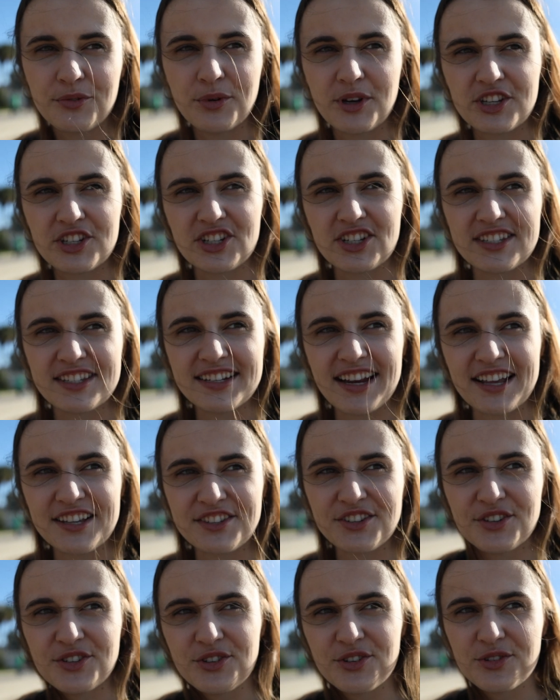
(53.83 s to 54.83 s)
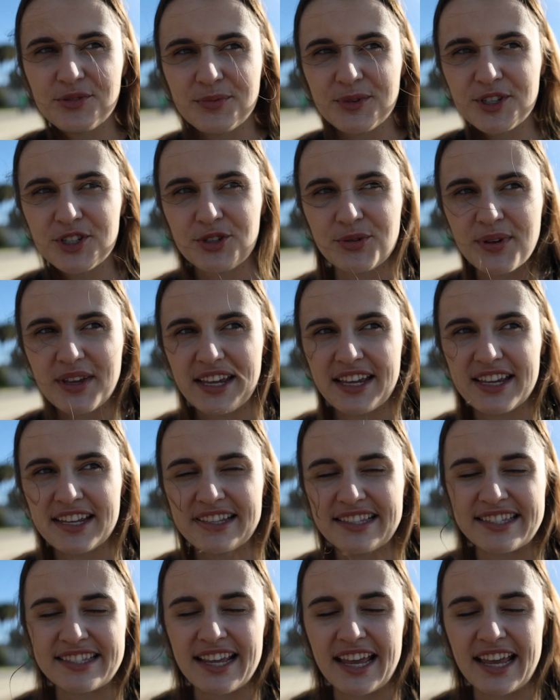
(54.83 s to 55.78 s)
which is nestled between